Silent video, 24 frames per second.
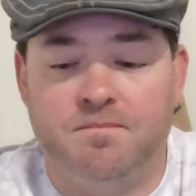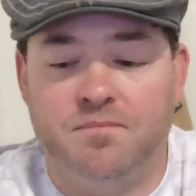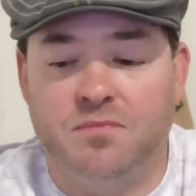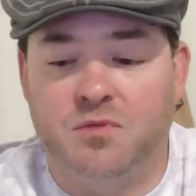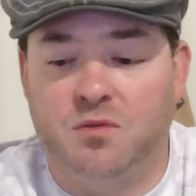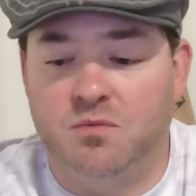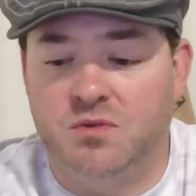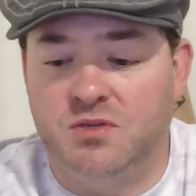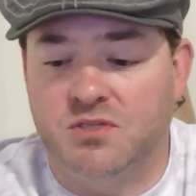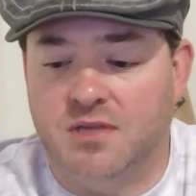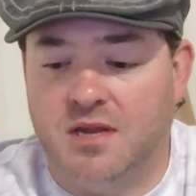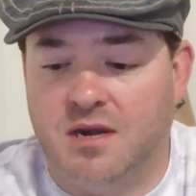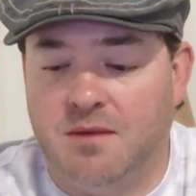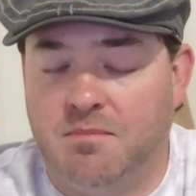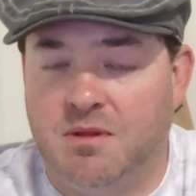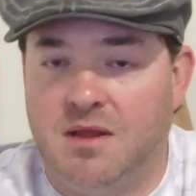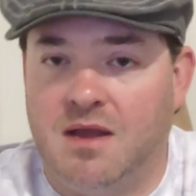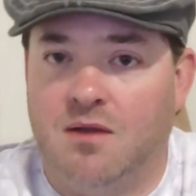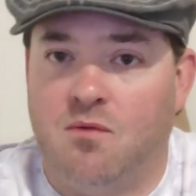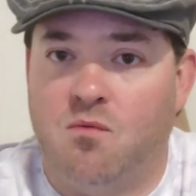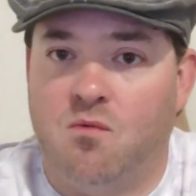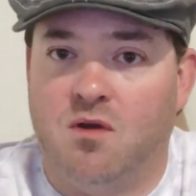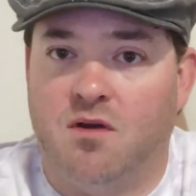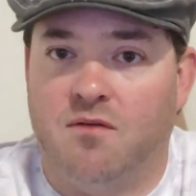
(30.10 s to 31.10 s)
Louisiana
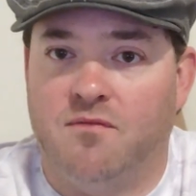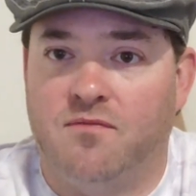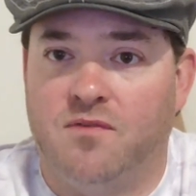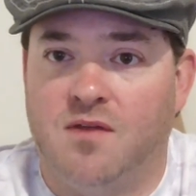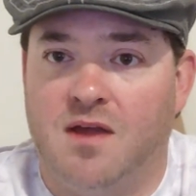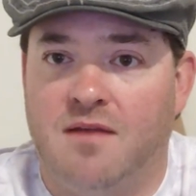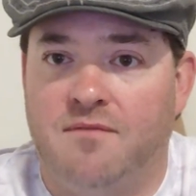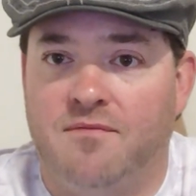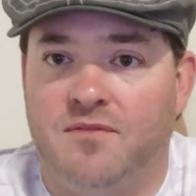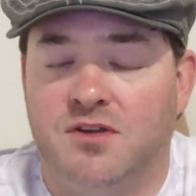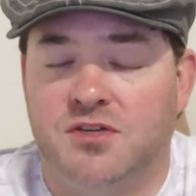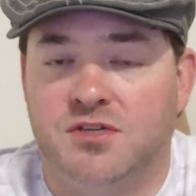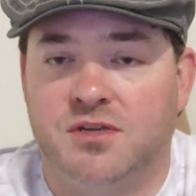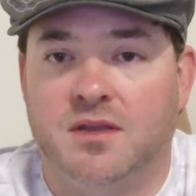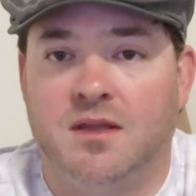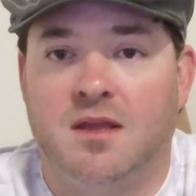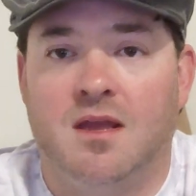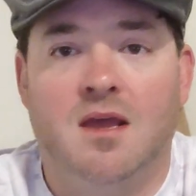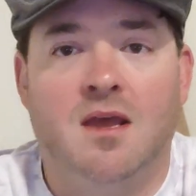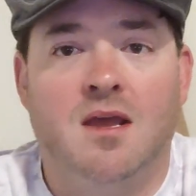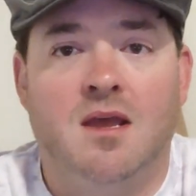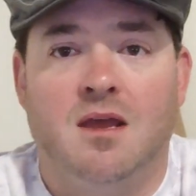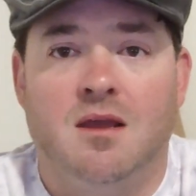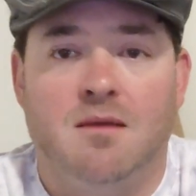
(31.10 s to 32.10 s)
Blackwater Fly Fishing.
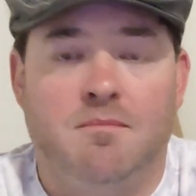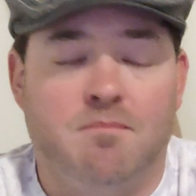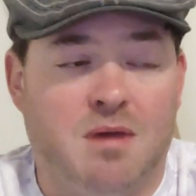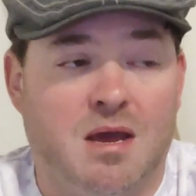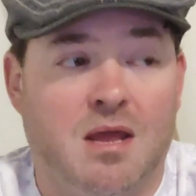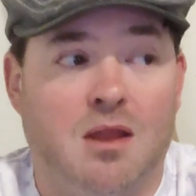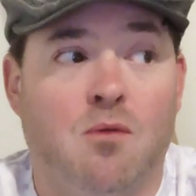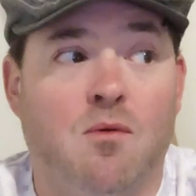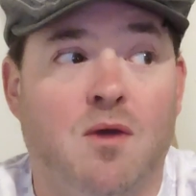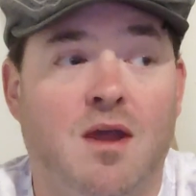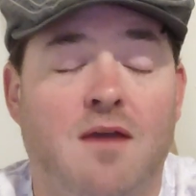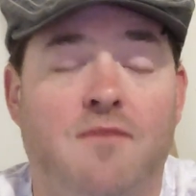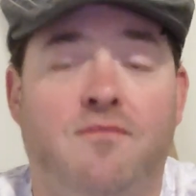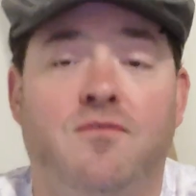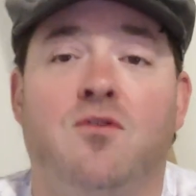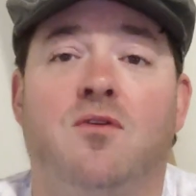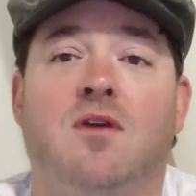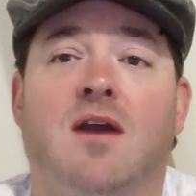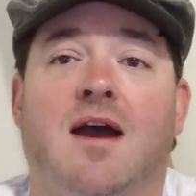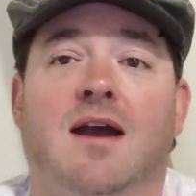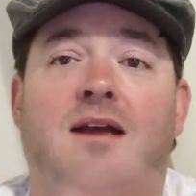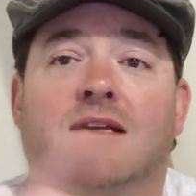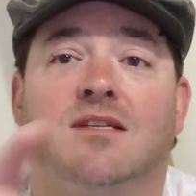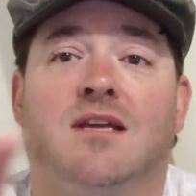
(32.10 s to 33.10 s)
By the way, if you
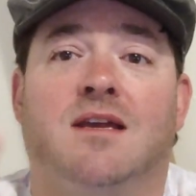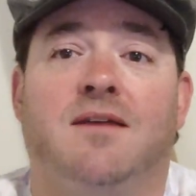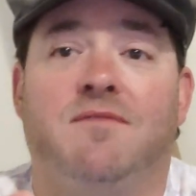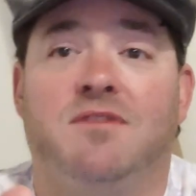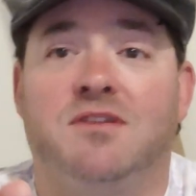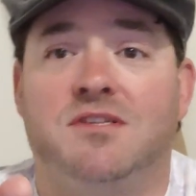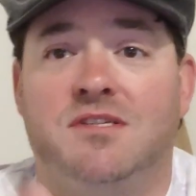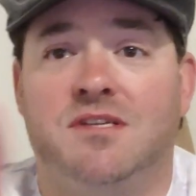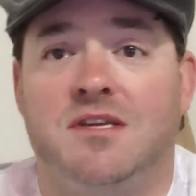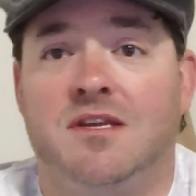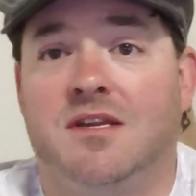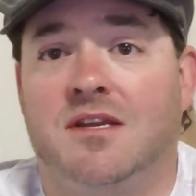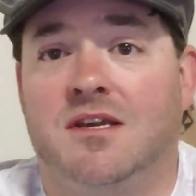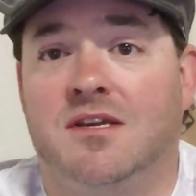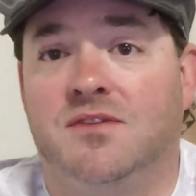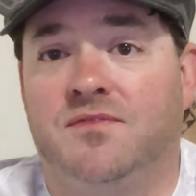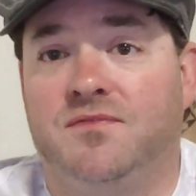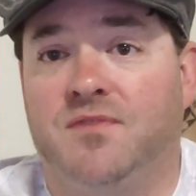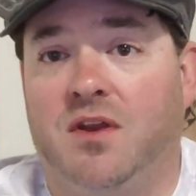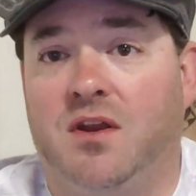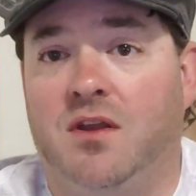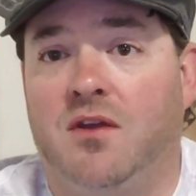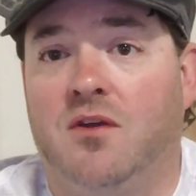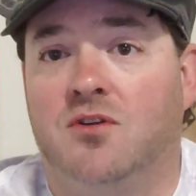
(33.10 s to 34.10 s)
guys haven't seen his
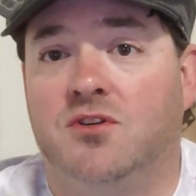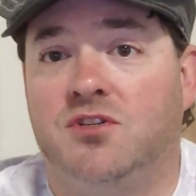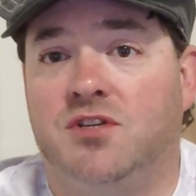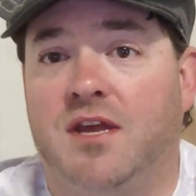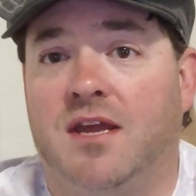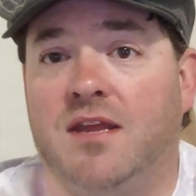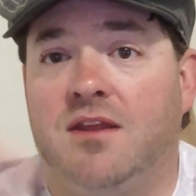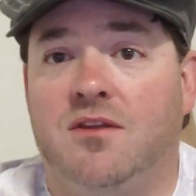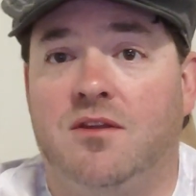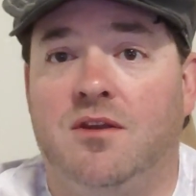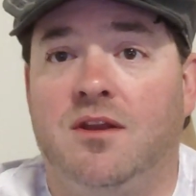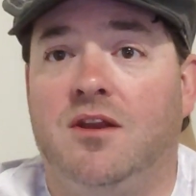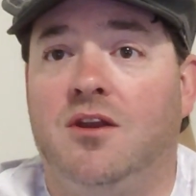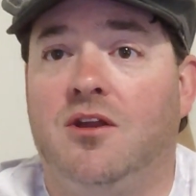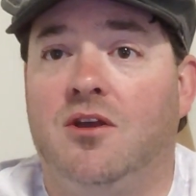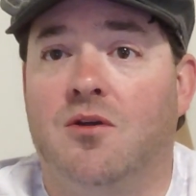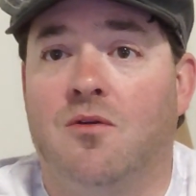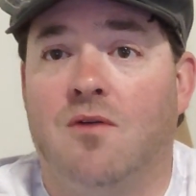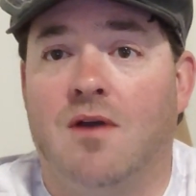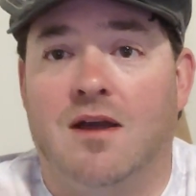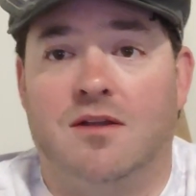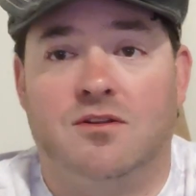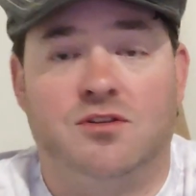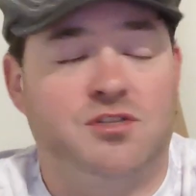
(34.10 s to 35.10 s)
videos yet, you need to
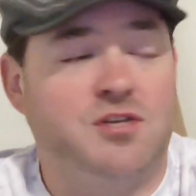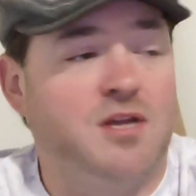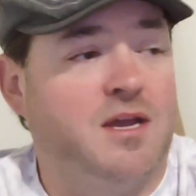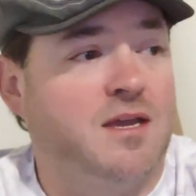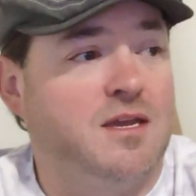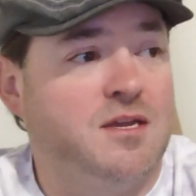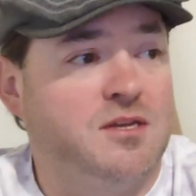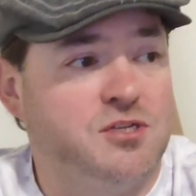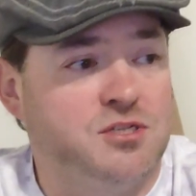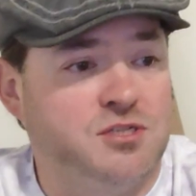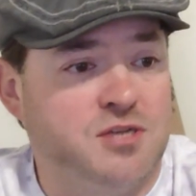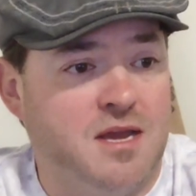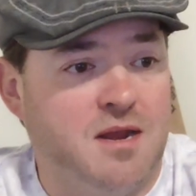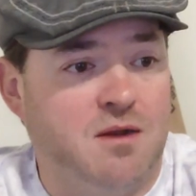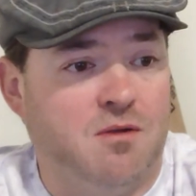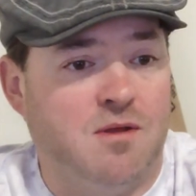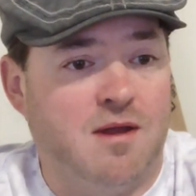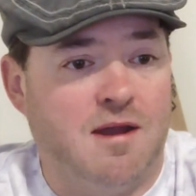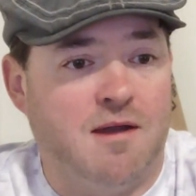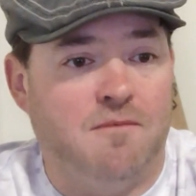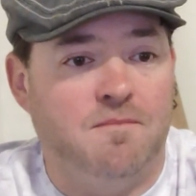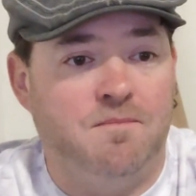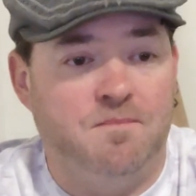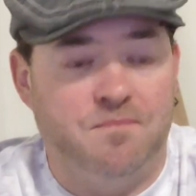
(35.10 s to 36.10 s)
go out and check his channel
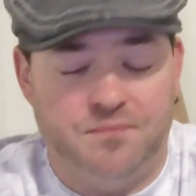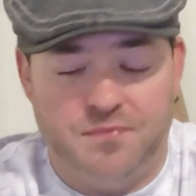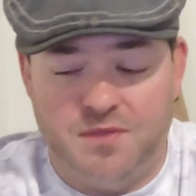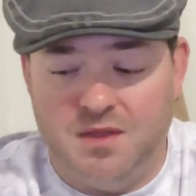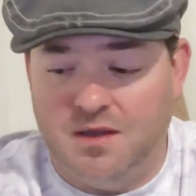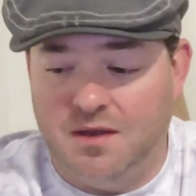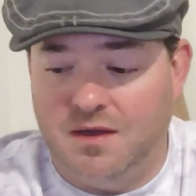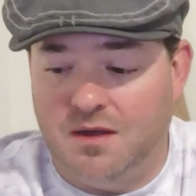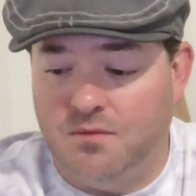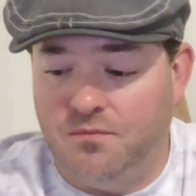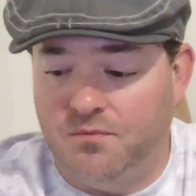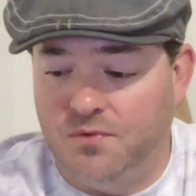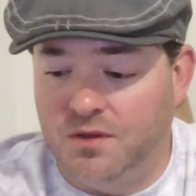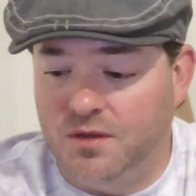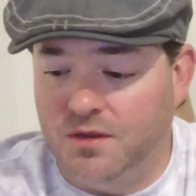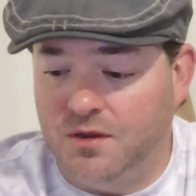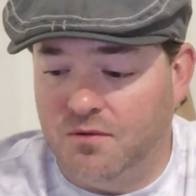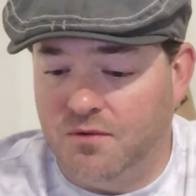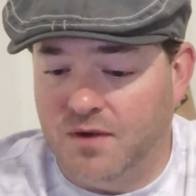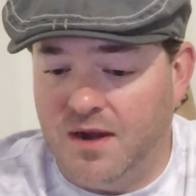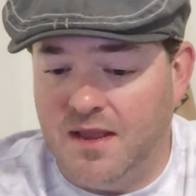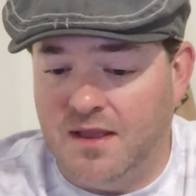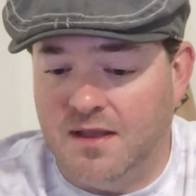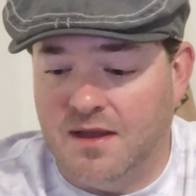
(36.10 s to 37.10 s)
out. Really
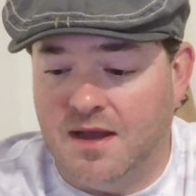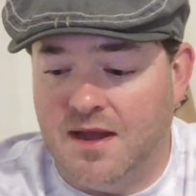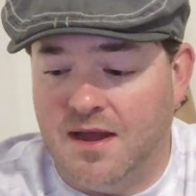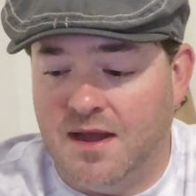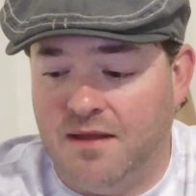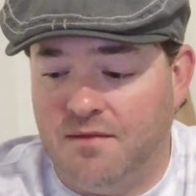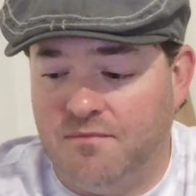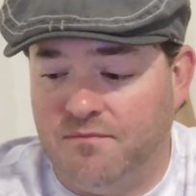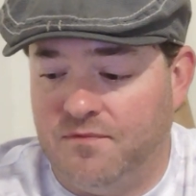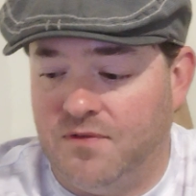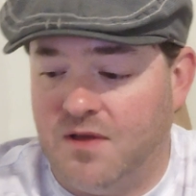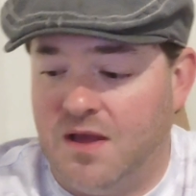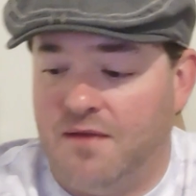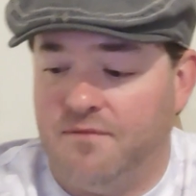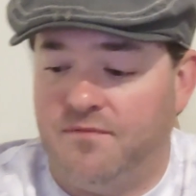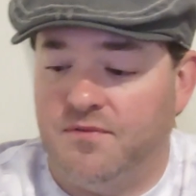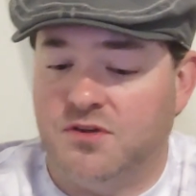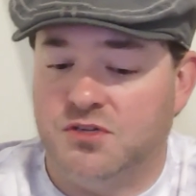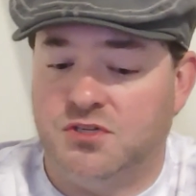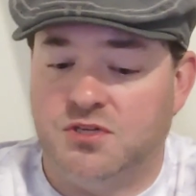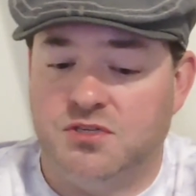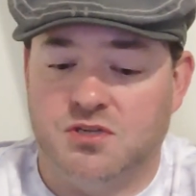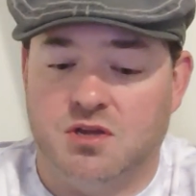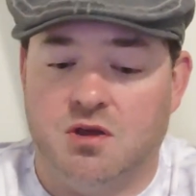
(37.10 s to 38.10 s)
great guy, fly
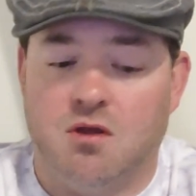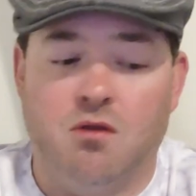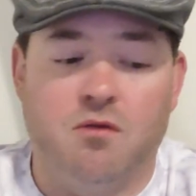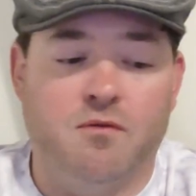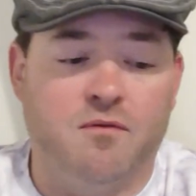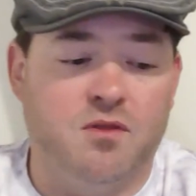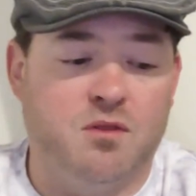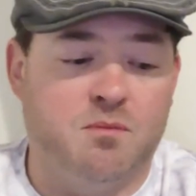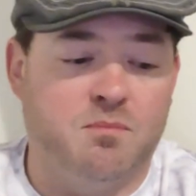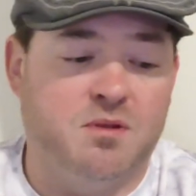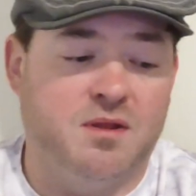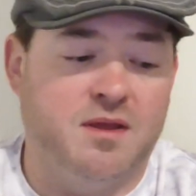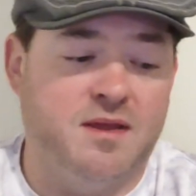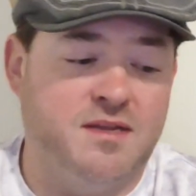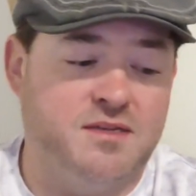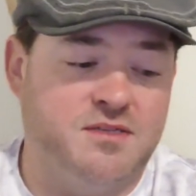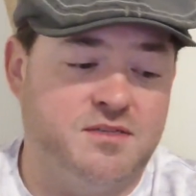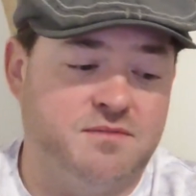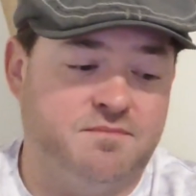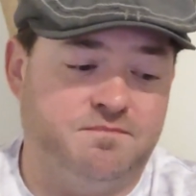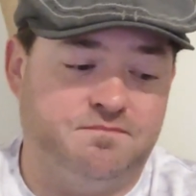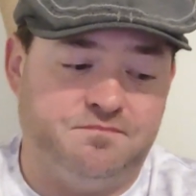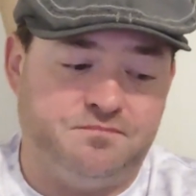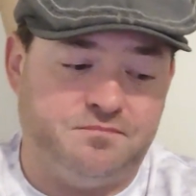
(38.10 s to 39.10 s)
fishes all over the
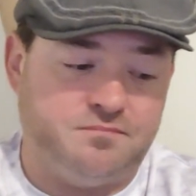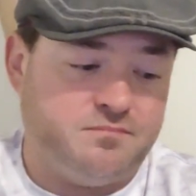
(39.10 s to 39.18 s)
place.